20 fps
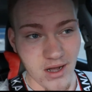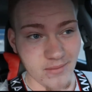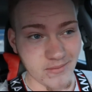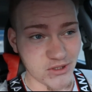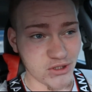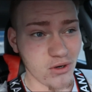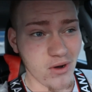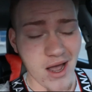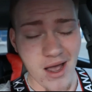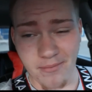I'm
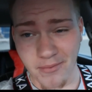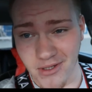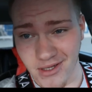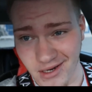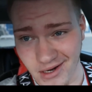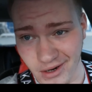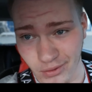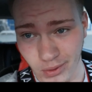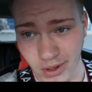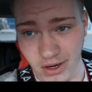so happy
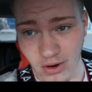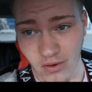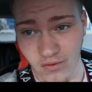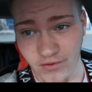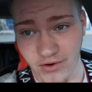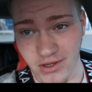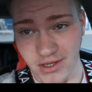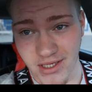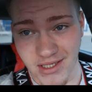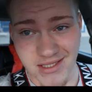that I went
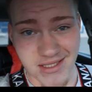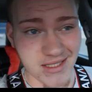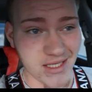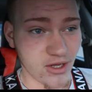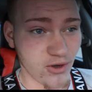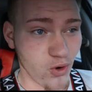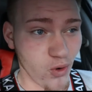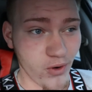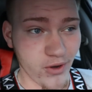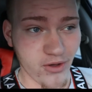over this
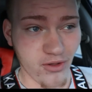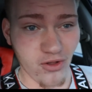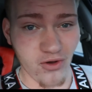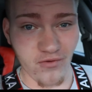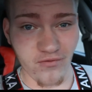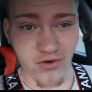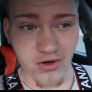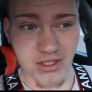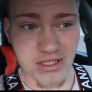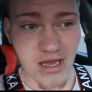than
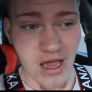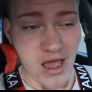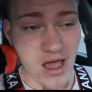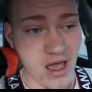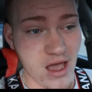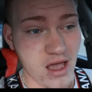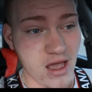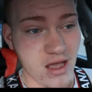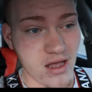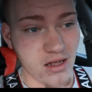coilovers.
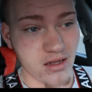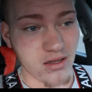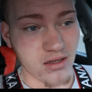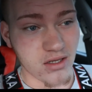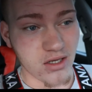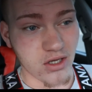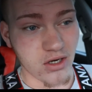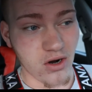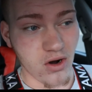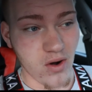
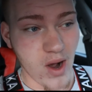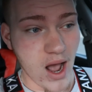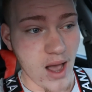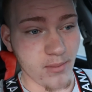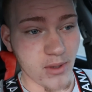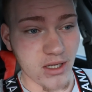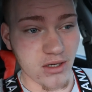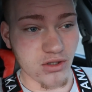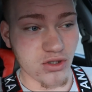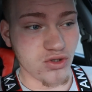You know,
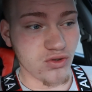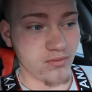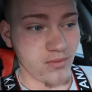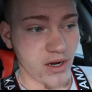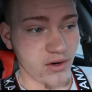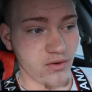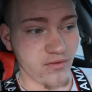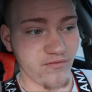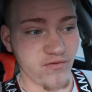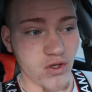I'm gonna do
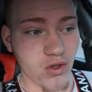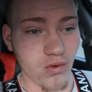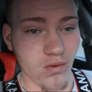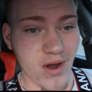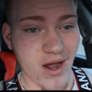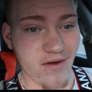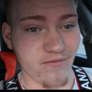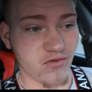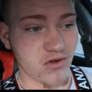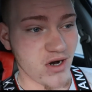my review
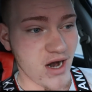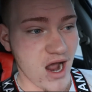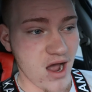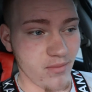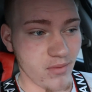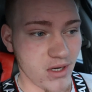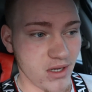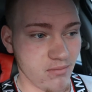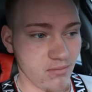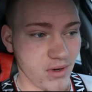after how
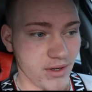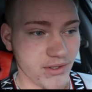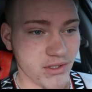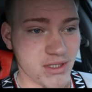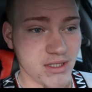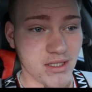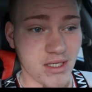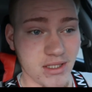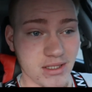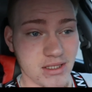many
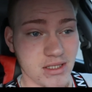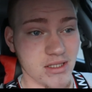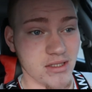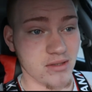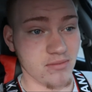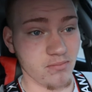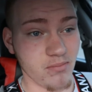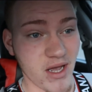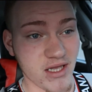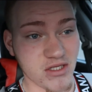months,
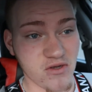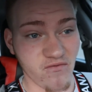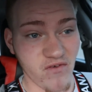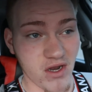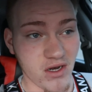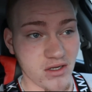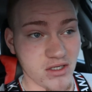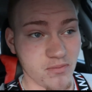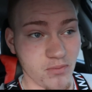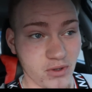because
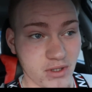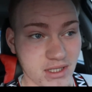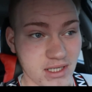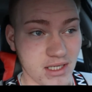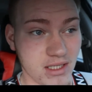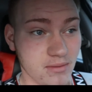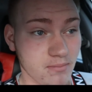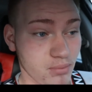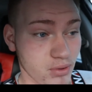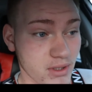Pennsylvania is
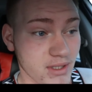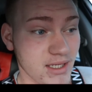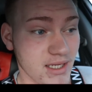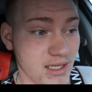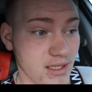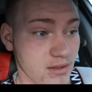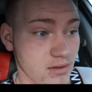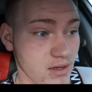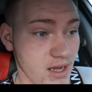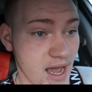
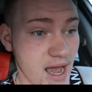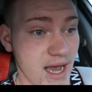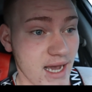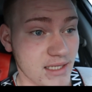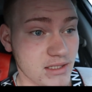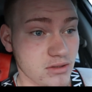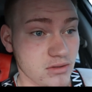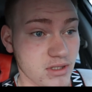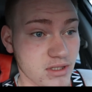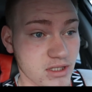pretty
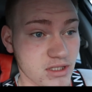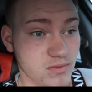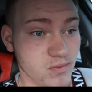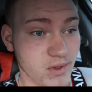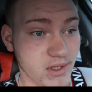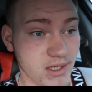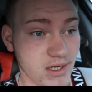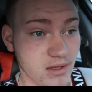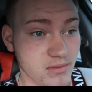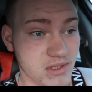hazardous
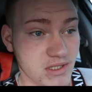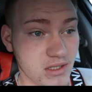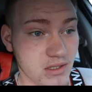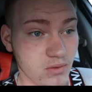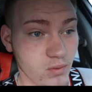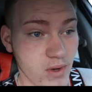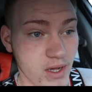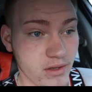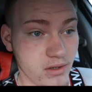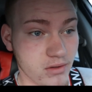when it comes to
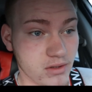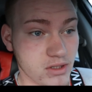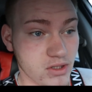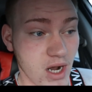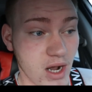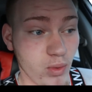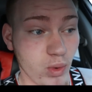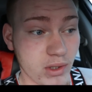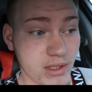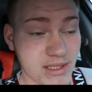the weather. So
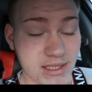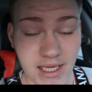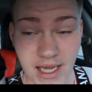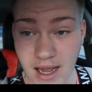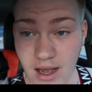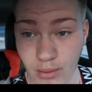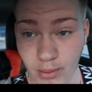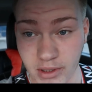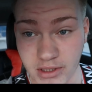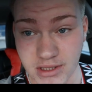I want to see
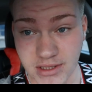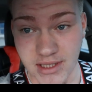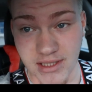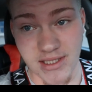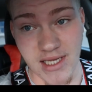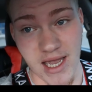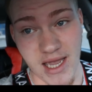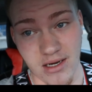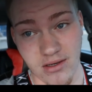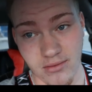how much
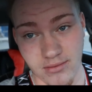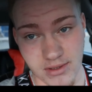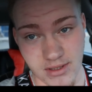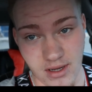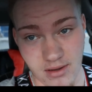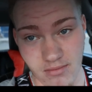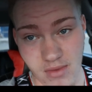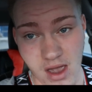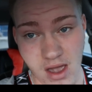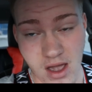this handles
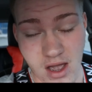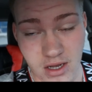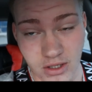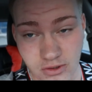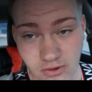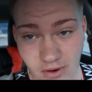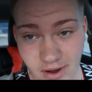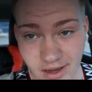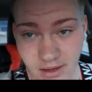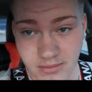up.
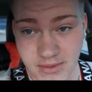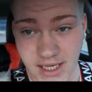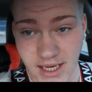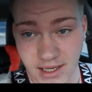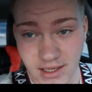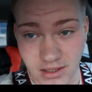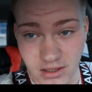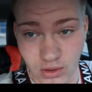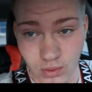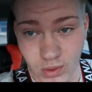So I am
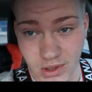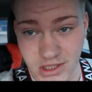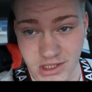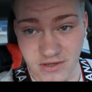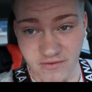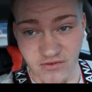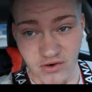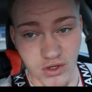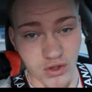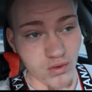taking the
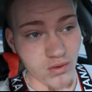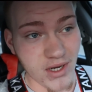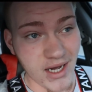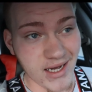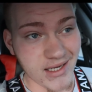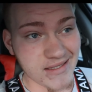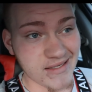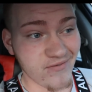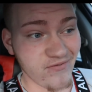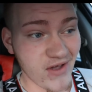risk for you
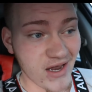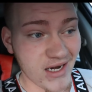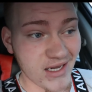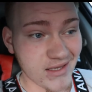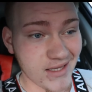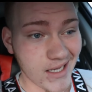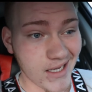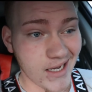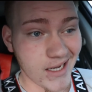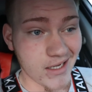guys. If
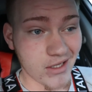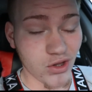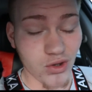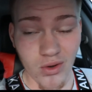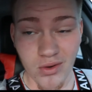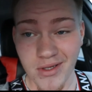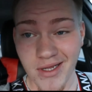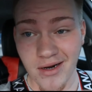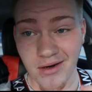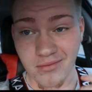anything, I can
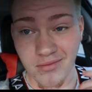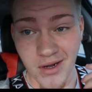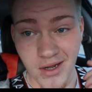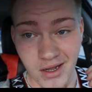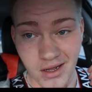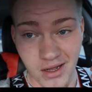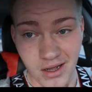throw down